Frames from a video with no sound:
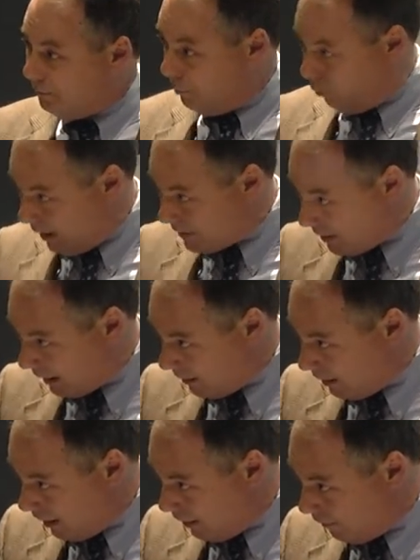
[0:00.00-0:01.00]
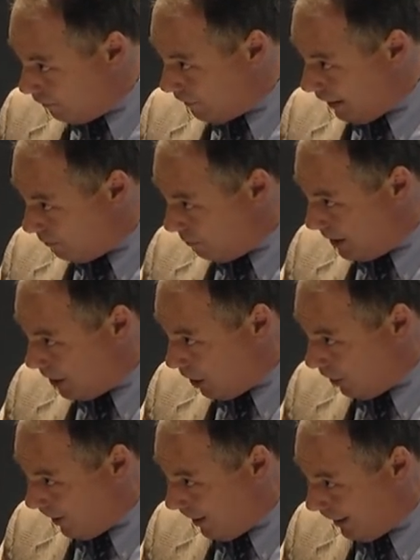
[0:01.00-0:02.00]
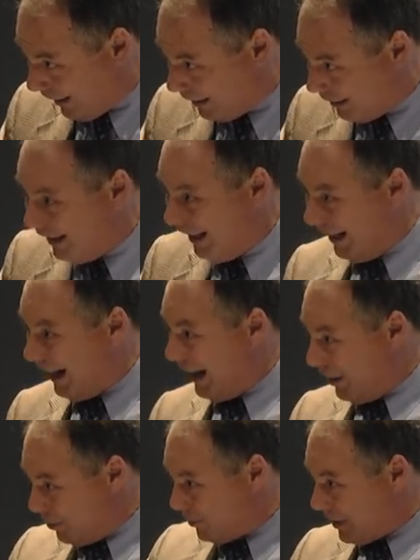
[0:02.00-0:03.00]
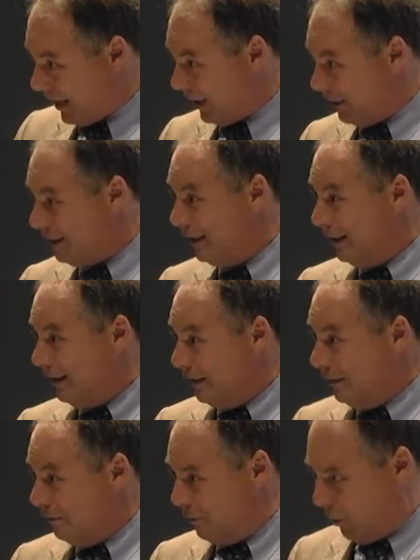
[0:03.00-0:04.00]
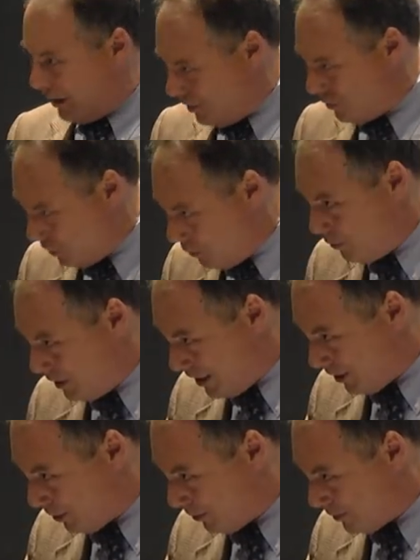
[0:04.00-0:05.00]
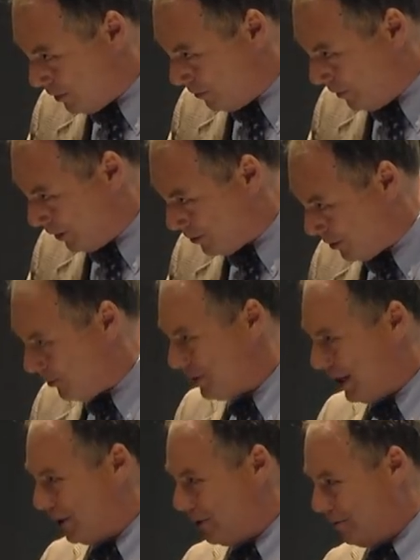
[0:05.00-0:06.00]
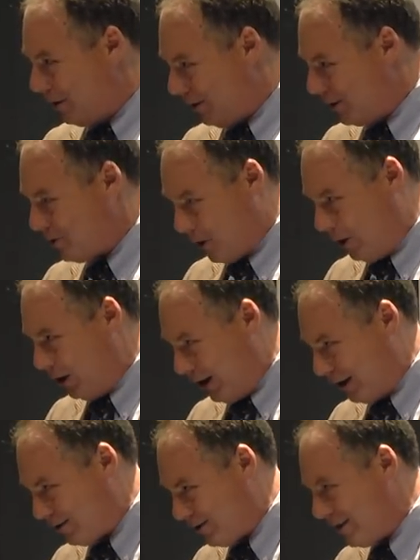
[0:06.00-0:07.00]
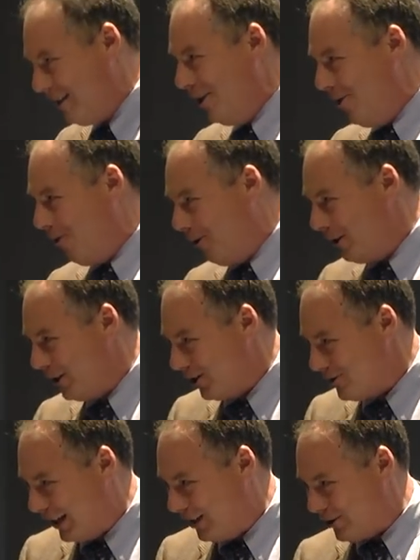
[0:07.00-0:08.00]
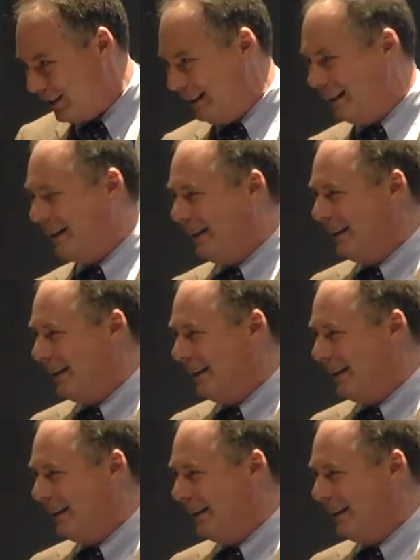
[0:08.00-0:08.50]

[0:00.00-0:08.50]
president of FPRI, and I understand 42 years you have been associated with this august organization.